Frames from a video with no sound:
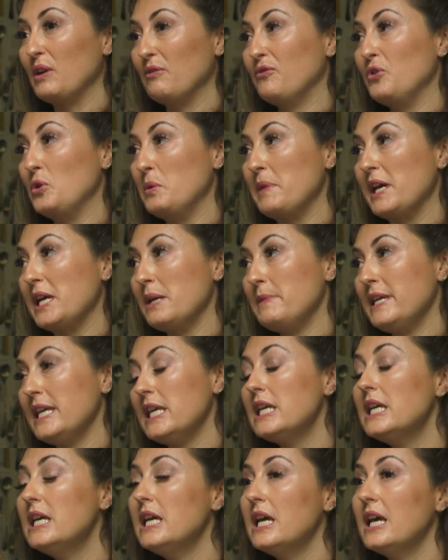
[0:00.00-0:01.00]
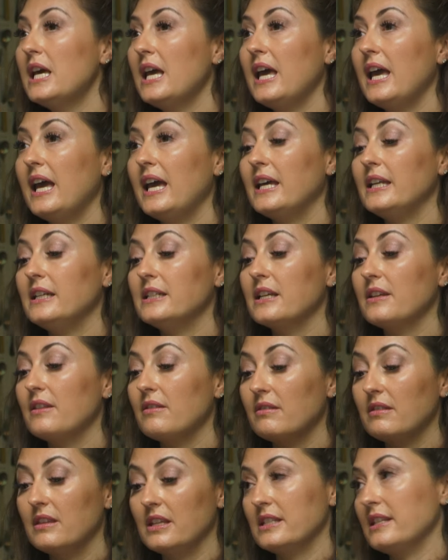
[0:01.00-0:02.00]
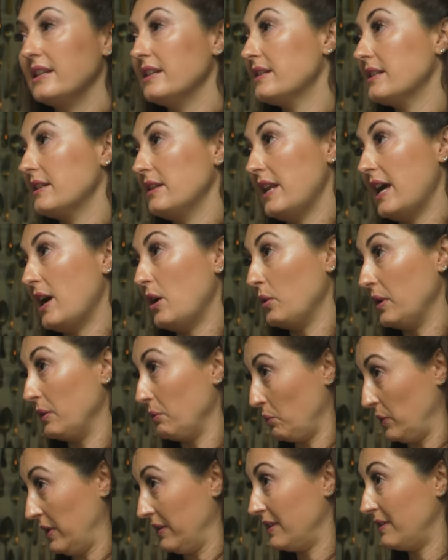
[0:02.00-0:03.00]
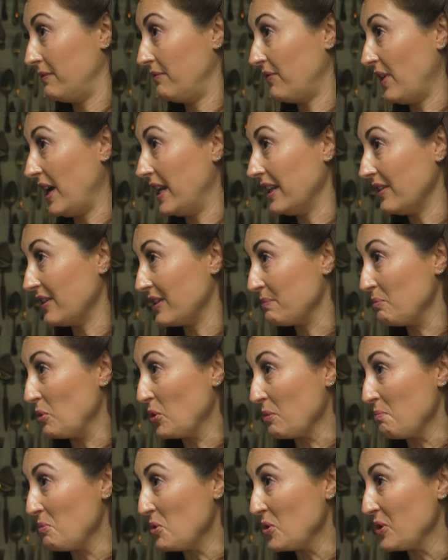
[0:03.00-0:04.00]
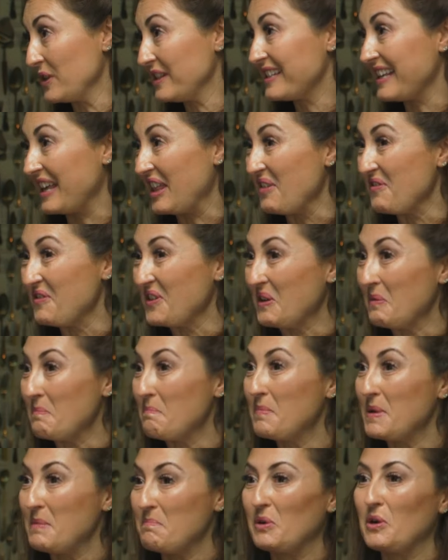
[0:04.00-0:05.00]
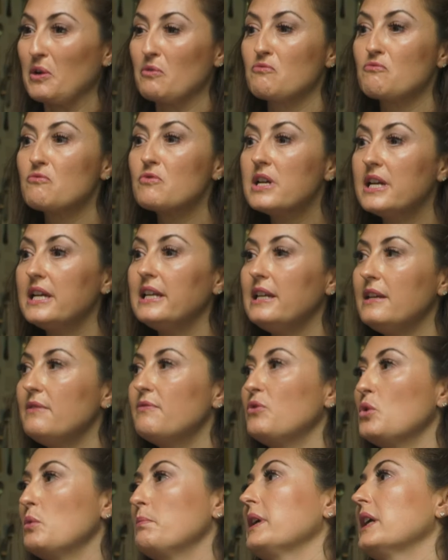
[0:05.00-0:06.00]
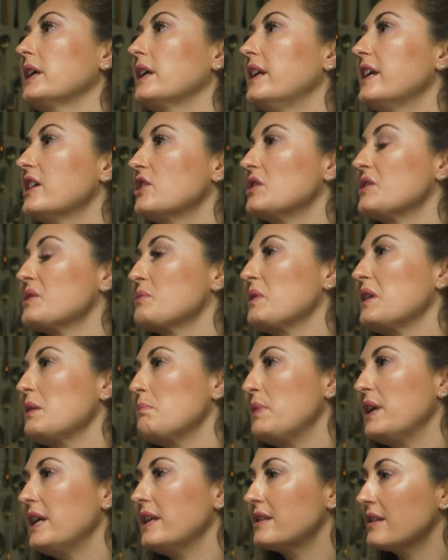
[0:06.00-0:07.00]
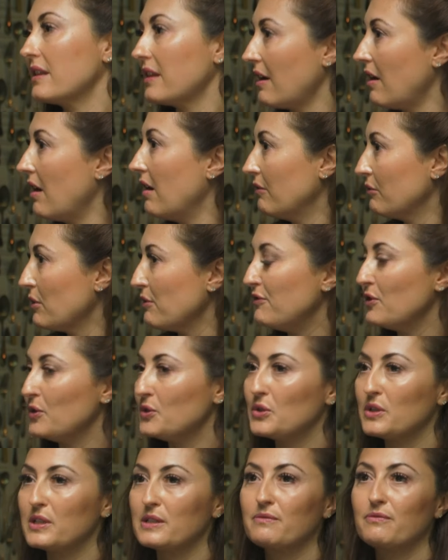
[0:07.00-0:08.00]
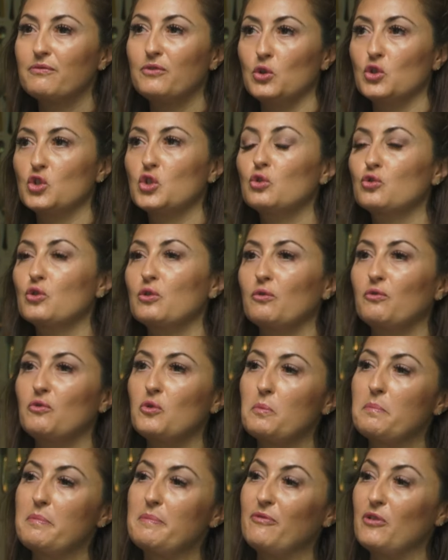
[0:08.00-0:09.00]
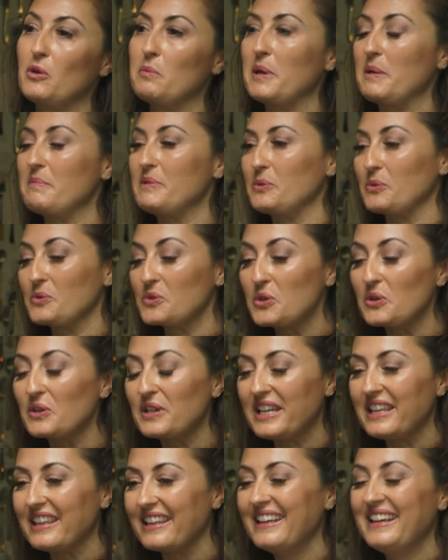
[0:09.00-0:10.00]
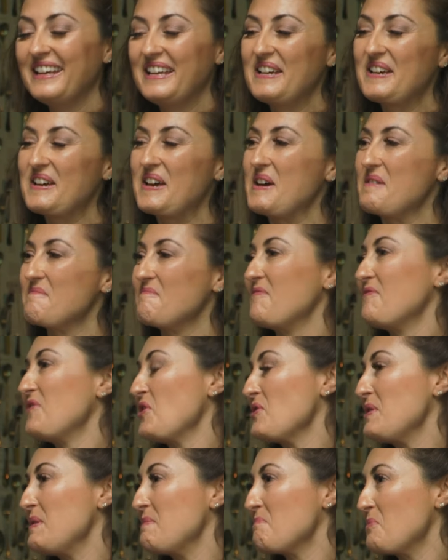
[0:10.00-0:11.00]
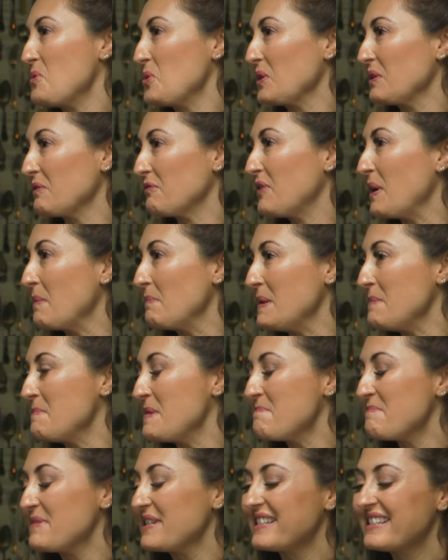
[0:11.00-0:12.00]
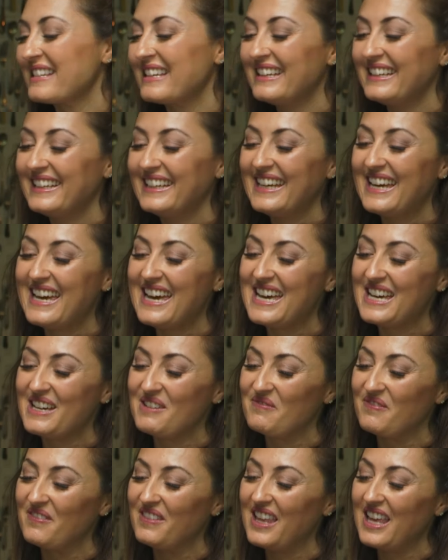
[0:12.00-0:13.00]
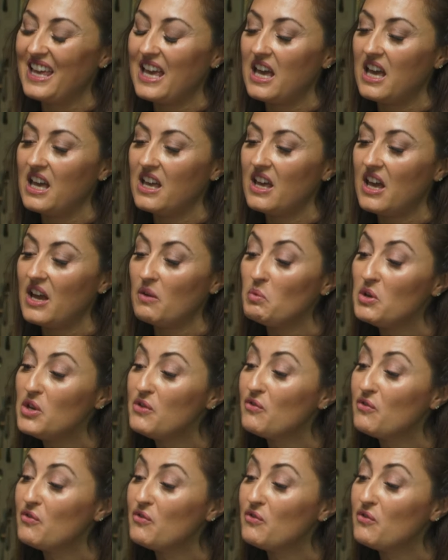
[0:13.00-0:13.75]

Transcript: fur baby, and this is now, and we're finding this more and more in South Africa, people are really forming connections with their pets, and they are referred to as fur children or fur babies, or certainly very important family members. Yeah. And when you've